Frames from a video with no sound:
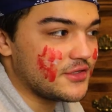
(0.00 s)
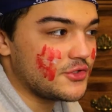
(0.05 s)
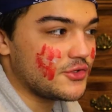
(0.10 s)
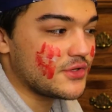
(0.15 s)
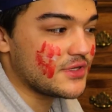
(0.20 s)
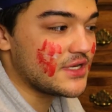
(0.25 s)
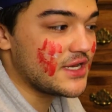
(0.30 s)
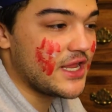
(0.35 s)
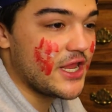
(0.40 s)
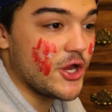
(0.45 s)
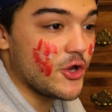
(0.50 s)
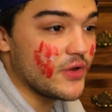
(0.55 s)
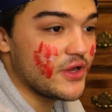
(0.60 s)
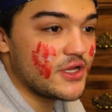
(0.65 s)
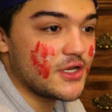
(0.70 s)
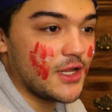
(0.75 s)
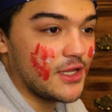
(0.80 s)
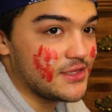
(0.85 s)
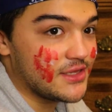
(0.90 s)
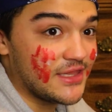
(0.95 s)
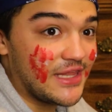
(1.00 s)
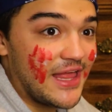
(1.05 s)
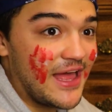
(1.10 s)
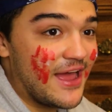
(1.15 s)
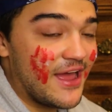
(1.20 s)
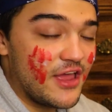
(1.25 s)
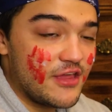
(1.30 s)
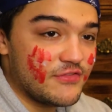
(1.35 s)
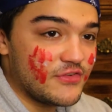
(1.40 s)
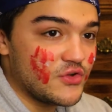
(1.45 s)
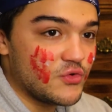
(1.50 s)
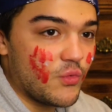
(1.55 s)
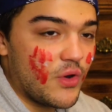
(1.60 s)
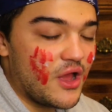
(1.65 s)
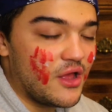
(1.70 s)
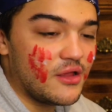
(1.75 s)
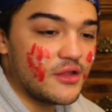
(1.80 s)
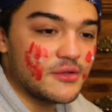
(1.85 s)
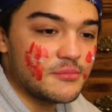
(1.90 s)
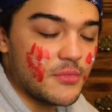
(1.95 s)
You can hear it live and
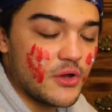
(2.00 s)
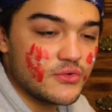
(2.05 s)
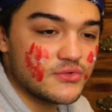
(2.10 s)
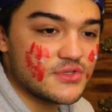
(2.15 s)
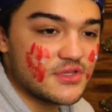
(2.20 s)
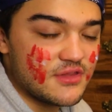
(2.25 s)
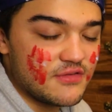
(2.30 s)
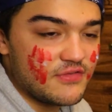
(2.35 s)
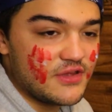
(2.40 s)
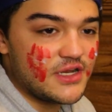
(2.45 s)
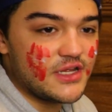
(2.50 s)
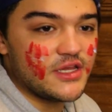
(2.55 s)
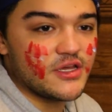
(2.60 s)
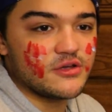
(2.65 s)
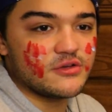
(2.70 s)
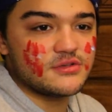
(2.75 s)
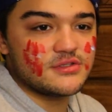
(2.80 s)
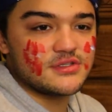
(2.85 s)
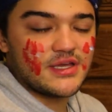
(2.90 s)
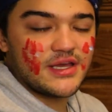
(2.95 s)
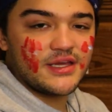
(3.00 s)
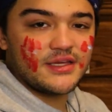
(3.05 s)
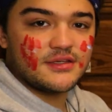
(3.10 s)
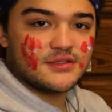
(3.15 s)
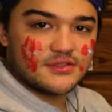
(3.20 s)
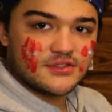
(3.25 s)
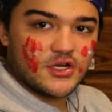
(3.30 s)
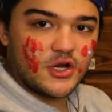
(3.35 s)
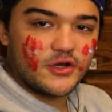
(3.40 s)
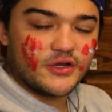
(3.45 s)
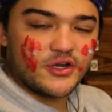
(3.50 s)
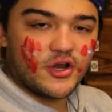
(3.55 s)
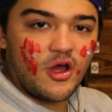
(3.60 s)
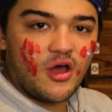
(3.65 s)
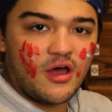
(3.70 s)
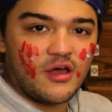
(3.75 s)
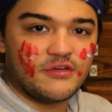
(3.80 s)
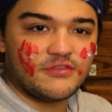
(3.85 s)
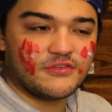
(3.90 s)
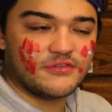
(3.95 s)
well in most of the videos. I turn it
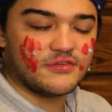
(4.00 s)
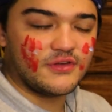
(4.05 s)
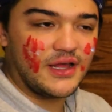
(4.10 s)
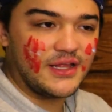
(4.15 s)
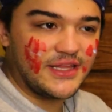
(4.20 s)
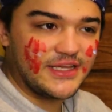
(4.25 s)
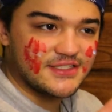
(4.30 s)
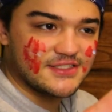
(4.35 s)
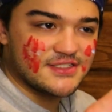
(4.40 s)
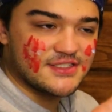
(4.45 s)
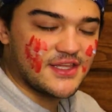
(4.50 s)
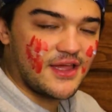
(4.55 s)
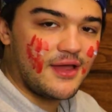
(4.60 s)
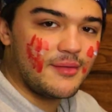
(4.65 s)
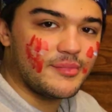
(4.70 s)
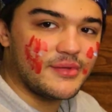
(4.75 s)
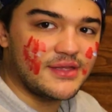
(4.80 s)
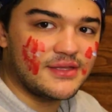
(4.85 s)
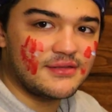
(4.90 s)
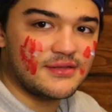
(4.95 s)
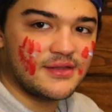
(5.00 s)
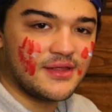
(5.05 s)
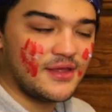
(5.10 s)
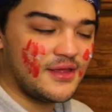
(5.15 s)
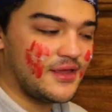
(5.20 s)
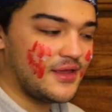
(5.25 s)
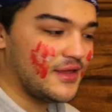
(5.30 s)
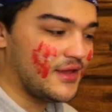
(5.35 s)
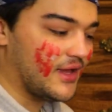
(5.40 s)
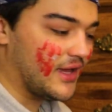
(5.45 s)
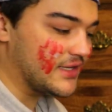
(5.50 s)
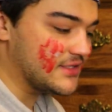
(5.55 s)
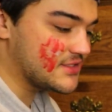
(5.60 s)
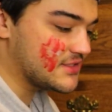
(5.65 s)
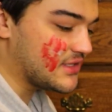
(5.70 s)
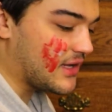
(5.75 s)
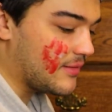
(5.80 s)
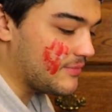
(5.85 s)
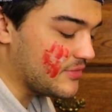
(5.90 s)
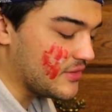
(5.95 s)
off, I like stop it. I
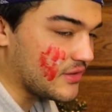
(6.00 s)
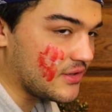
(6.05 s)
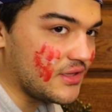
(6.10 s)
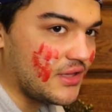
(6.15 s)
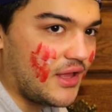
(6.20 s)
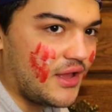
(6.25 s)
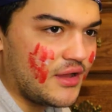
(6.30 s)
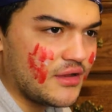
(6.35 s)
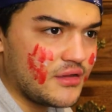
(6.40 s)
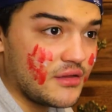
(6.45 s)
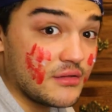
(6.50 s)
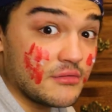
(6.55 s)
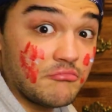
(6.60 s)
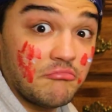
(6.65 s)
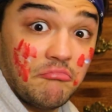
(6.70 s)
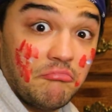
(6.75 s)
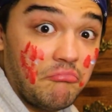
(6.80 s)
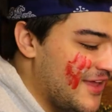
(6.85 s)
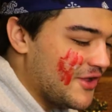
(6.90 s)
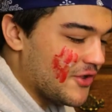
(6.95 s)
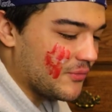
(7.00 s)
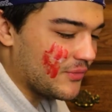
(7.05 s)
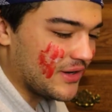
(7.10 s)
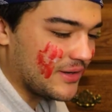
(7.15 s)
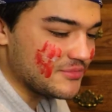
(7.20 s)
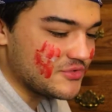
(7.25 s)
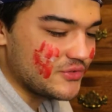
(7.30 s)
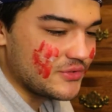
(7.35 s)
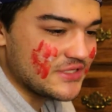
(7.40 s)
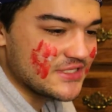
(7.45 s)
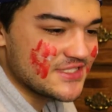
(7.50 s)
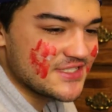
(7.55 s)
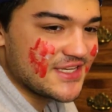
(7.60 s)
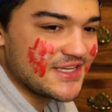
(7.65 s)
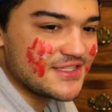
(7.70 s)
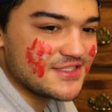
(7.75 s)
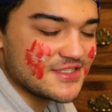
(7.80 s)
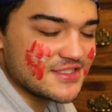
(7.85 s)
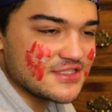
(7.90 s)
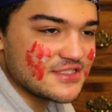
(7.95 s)
stop the clock when I'm doing
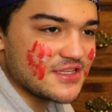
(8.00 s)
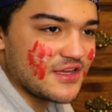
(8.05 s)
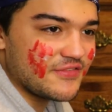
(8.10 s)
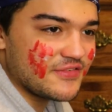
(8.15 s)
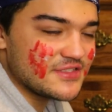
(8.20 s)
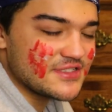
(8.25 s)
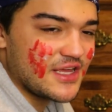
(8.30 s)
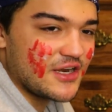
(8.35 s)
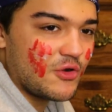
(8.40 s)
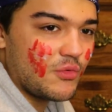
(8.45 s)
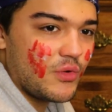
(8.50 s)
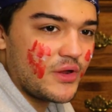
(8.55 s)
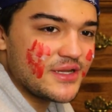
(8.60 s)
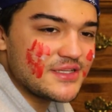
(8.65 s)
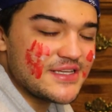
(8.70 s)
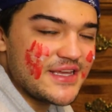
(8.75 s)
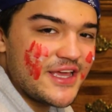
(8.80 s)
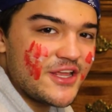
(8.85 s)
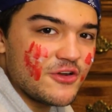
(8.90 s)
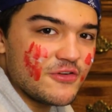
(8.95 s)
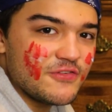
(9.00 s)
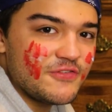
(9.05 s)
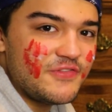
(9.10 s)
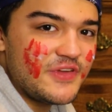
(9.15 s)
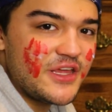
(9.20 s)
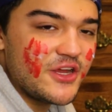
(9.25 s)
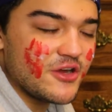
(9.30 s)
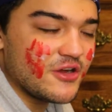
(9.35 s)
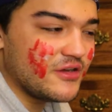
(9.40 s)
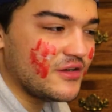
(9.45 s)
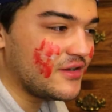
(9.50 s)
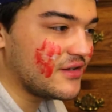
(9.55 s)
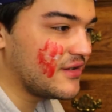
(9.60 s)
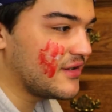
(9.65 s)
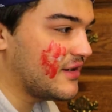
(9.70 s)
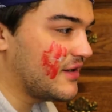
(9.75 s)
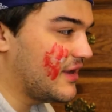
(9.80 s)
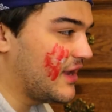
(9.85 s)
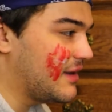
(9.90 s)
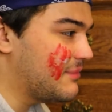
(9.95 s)
skits and stuff because I don't want it to interfere
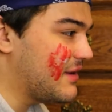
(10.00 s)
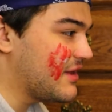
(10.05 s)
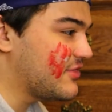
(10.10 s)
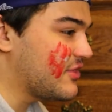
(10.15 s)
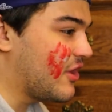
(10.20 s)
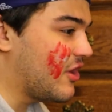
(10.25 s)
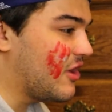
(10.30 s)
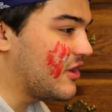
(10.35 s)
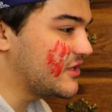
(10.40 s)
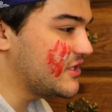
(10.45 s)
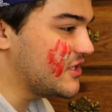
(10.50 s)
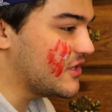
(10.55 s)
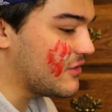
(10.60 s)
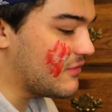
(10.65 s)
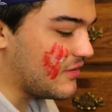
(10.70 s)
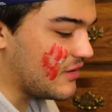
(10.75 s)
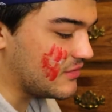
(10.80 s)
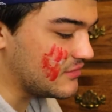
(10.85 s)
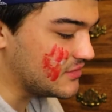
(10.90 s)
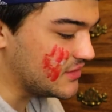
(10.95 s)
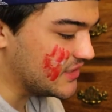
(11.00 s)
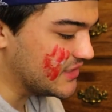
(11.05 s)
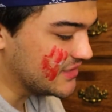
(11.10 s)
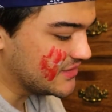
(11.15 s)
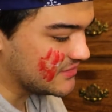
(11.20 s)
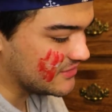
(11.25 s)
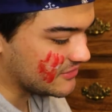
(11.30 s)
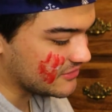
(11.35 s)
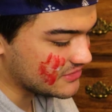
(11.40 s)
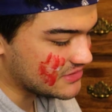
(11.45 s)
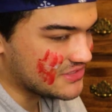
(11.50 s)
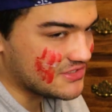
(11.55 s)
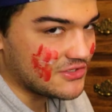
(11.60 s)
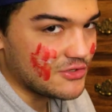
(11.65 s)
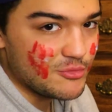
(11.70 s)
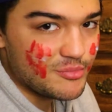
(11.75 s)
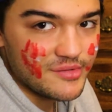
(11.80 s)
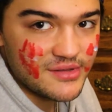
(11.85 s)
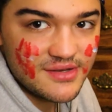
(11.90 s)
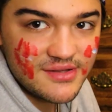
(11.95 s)
and make the audio ugly or
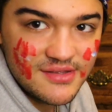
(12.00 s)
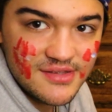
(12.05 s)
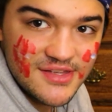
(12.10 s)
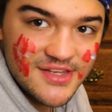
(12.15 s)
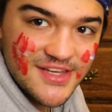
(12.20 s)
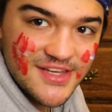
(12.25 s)
stupid,